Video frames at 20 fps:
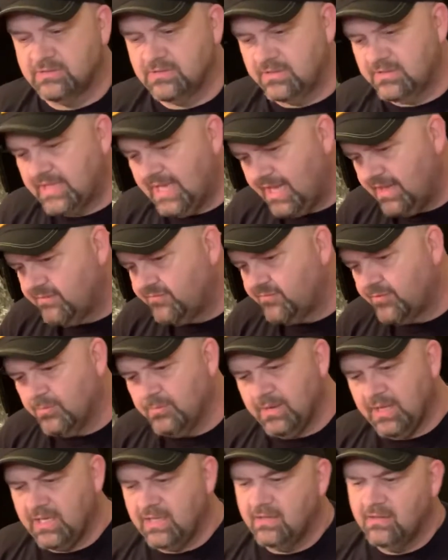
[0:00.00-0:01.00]
and for
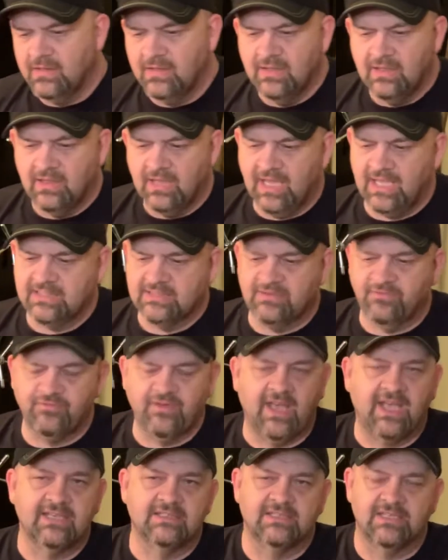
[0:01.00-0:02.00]
me, that's the
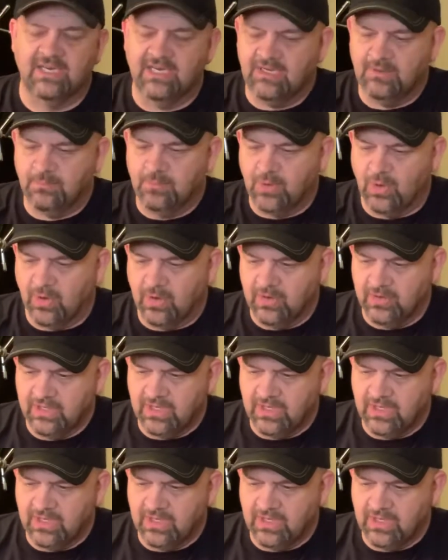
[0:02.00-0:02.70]
fascinating part.